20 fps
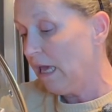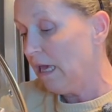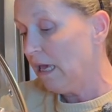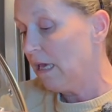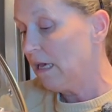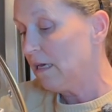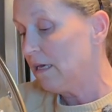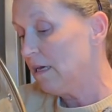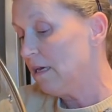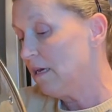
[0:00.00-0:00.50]

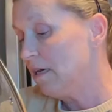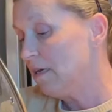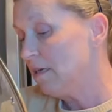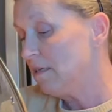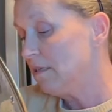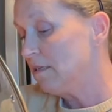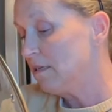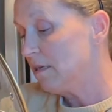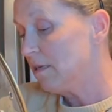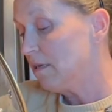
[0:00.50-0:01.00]

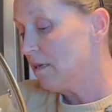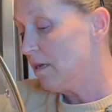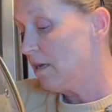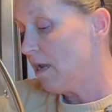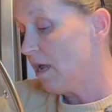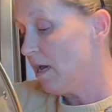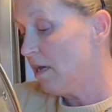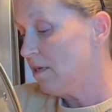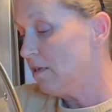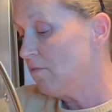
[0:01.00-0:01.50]
And
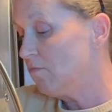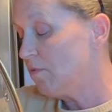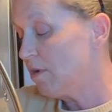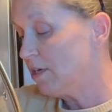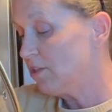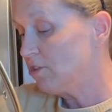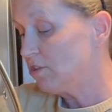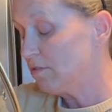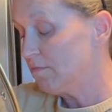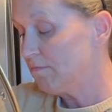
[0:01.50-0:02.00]
I did
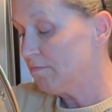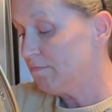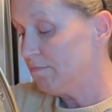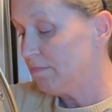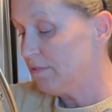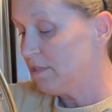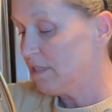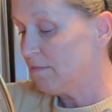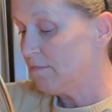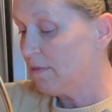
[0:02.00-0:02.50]
watch
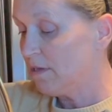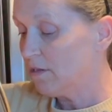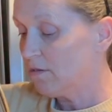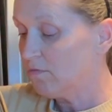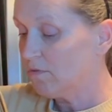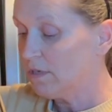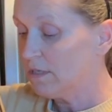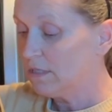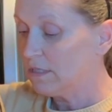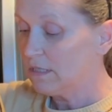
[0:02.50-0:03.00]
some other
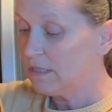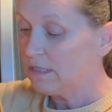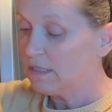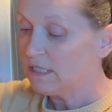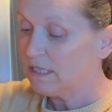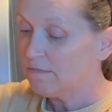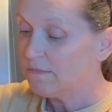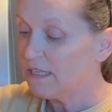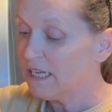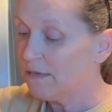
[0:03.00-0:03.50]
ones. And
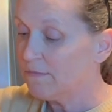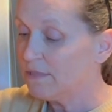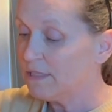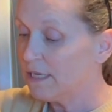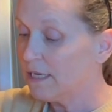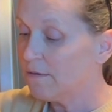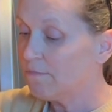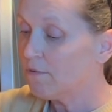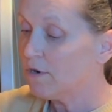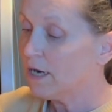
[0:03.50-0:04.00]
sometimes
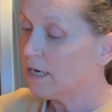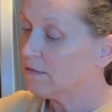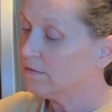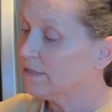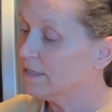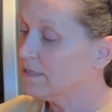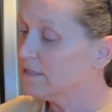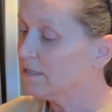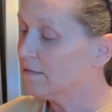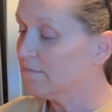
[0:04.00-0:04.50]
they add
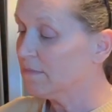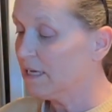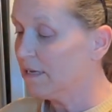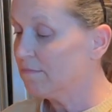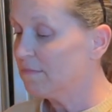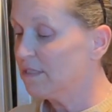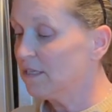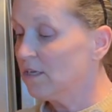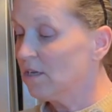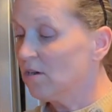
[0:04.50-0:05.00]
broccoli and
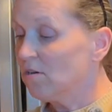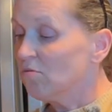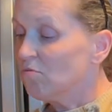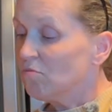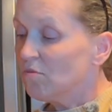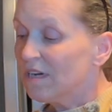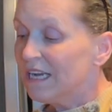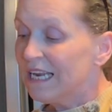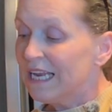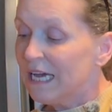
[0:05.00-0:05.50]
sometimes they don't.
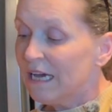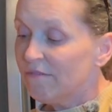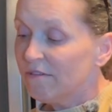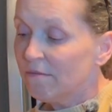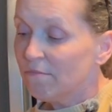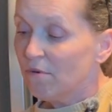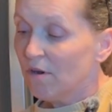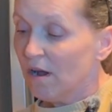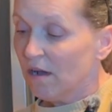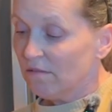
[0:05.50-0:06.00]
We're not
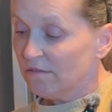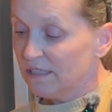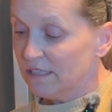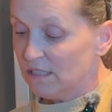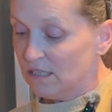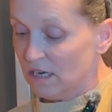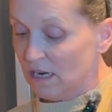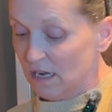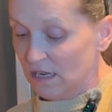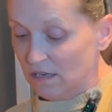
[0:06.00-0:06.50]
having broccoli
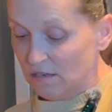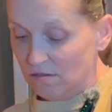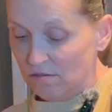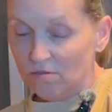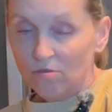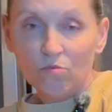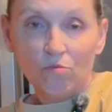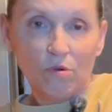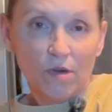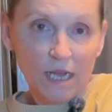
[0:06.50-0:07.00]
tonight.
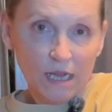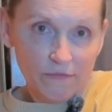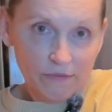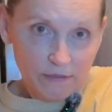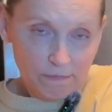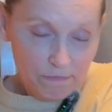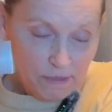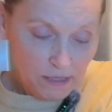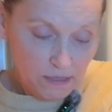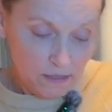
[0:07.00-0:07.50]
We're
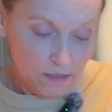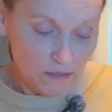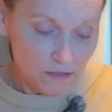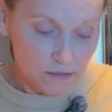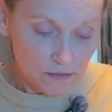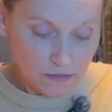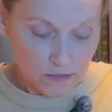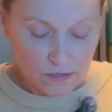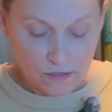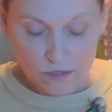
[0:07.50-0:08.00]
having
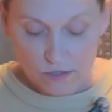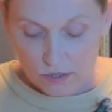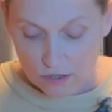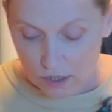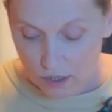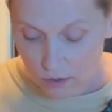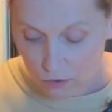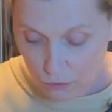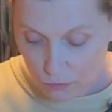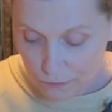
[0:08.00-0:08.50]
peas.
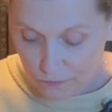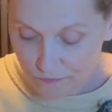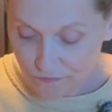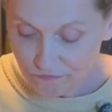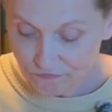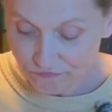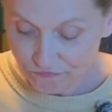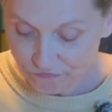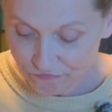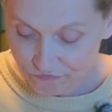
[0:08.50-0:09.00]
So
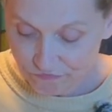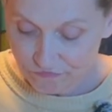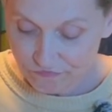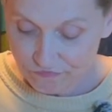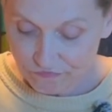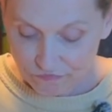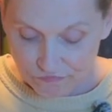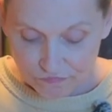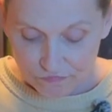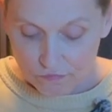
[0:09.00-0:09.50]

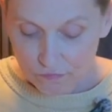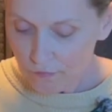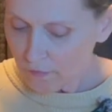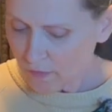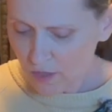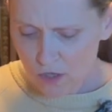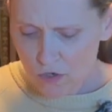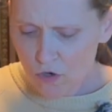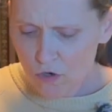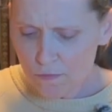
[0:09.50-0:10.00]

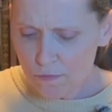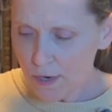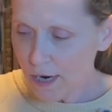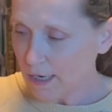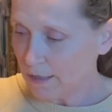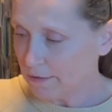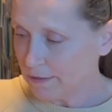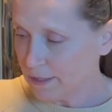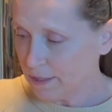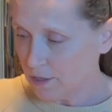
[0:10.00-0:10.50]
no
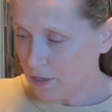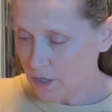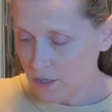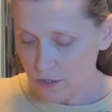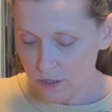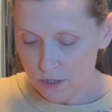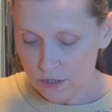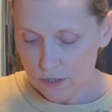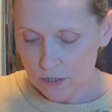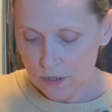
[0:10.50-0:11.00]
broccoli in ours.